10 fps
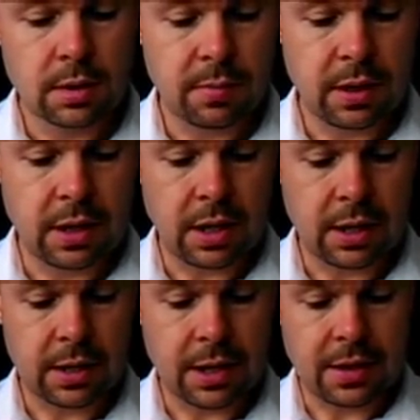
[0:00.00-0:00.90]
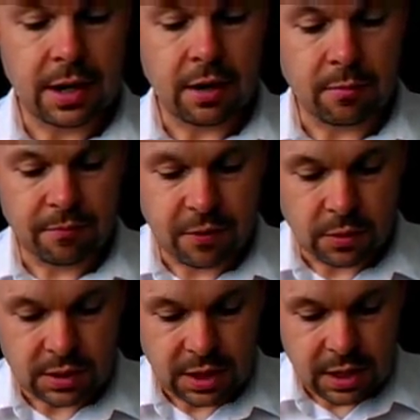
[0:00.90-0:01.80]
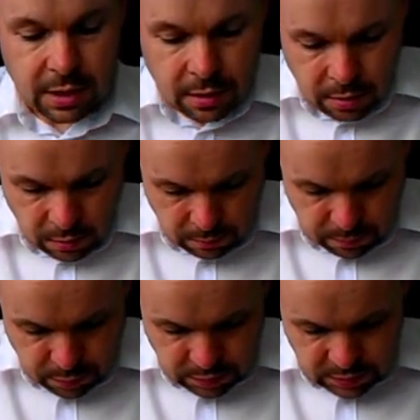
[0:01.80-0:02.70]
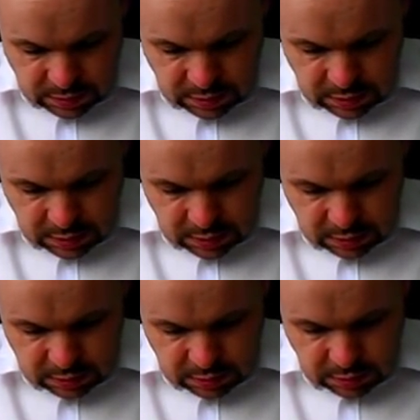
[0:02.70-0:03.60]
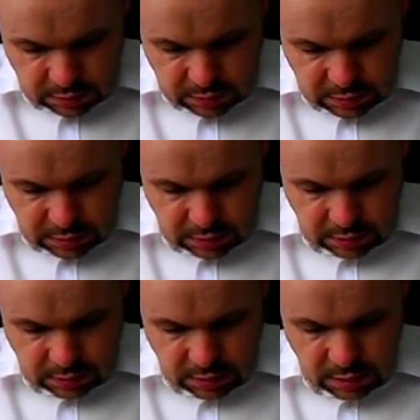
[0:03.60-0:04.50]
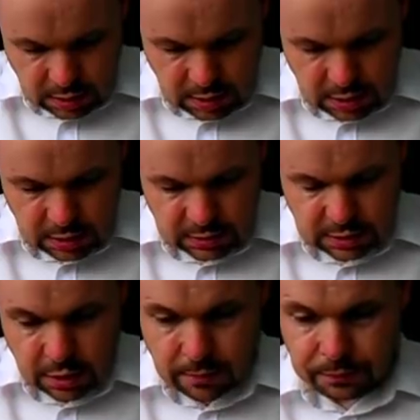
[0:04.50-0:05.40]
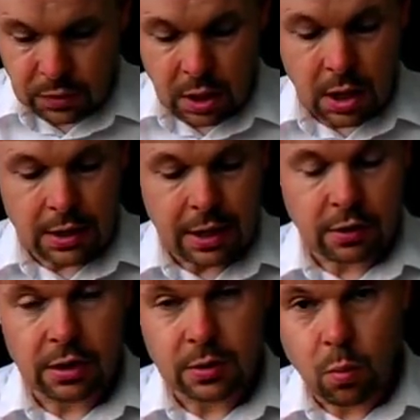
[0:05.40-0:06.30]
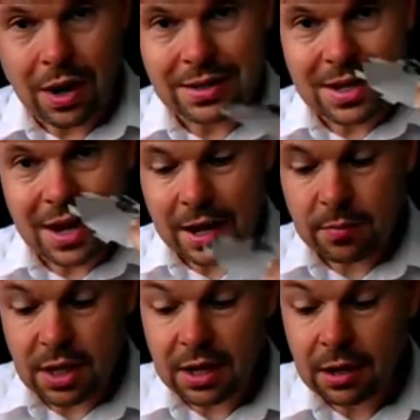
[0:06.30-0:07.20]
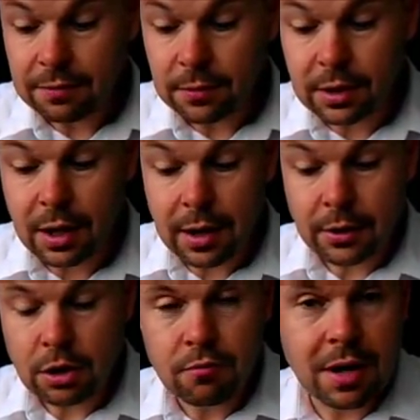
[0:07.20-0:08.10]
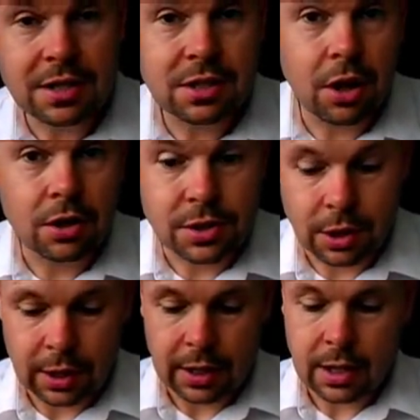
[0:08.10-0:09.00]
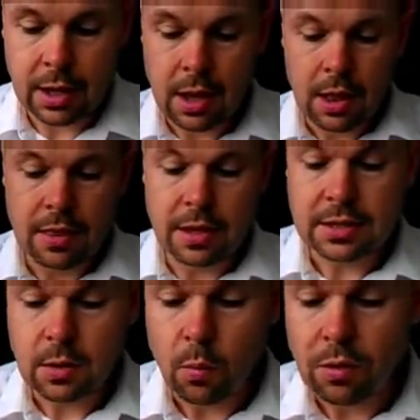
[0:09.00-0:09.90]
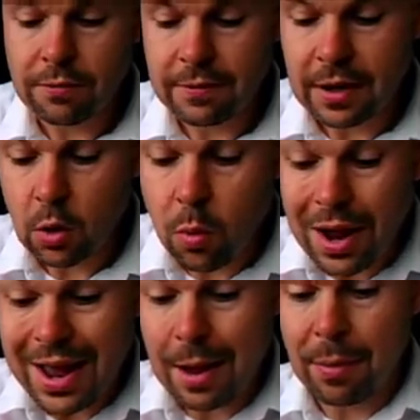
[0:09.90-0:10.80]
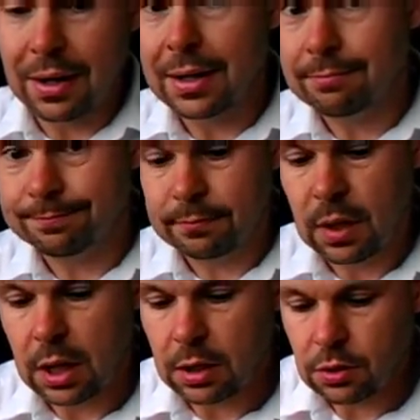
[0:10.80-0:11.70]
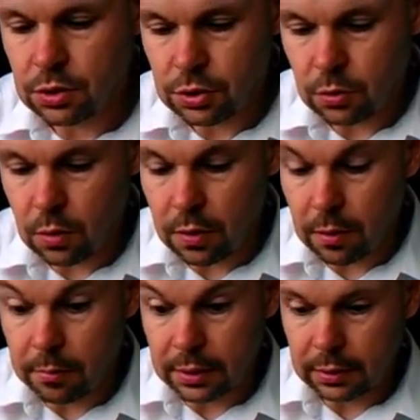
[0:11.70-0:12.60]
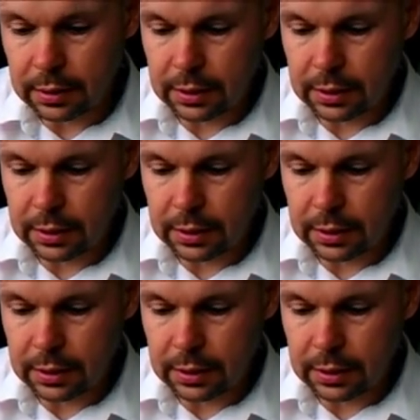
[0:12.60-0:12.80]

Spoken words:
Simply cut that out and fold it together, put the slot in there like so. Now you've got these white tabs, and if you cut out your red slots earlier, this will fit quite happily into the middle